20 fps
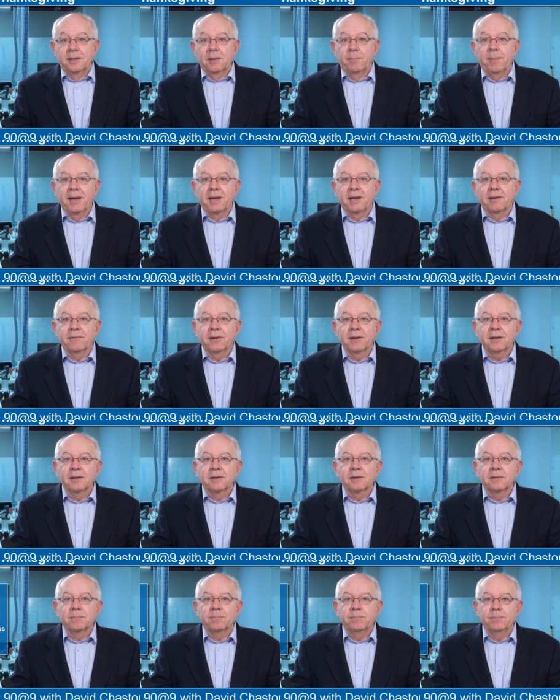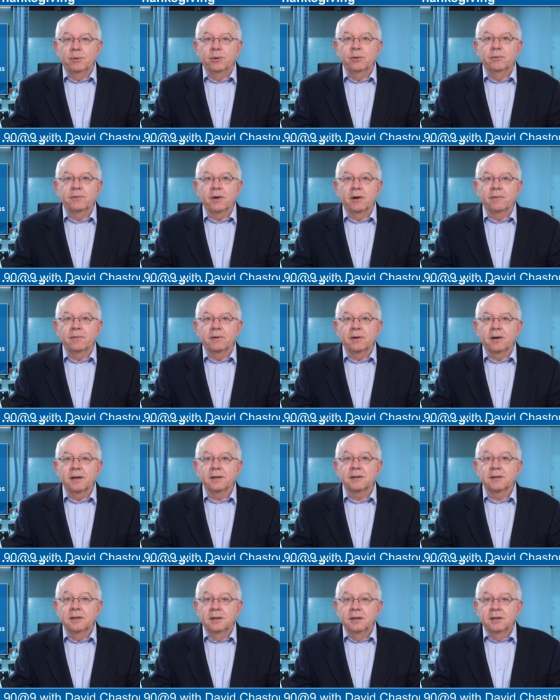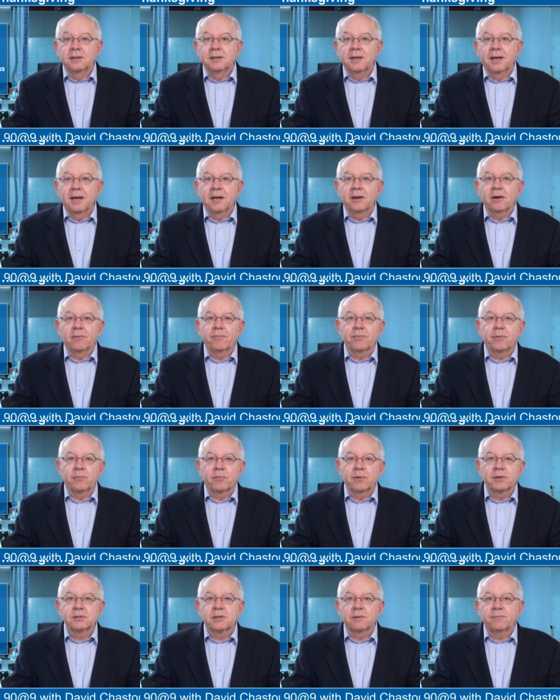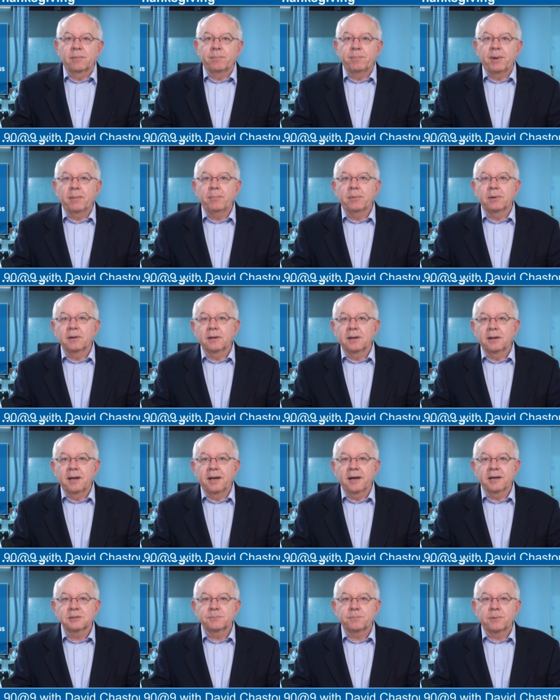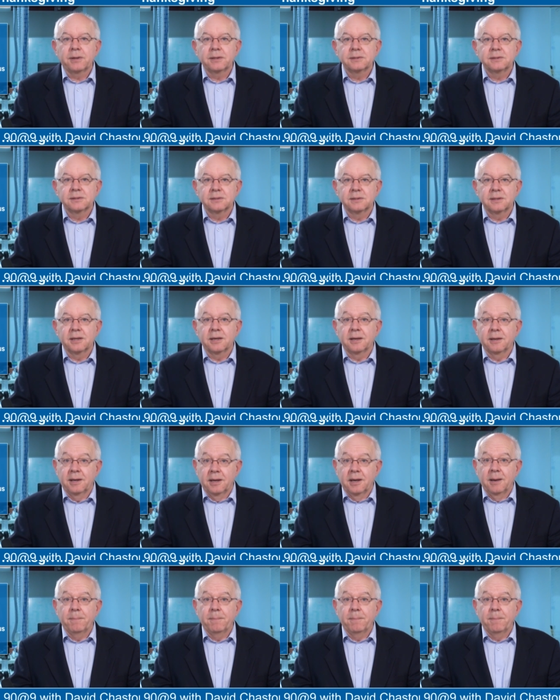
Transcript: The Bank of England moved overnight to head off the risk of a bubble in house prices there,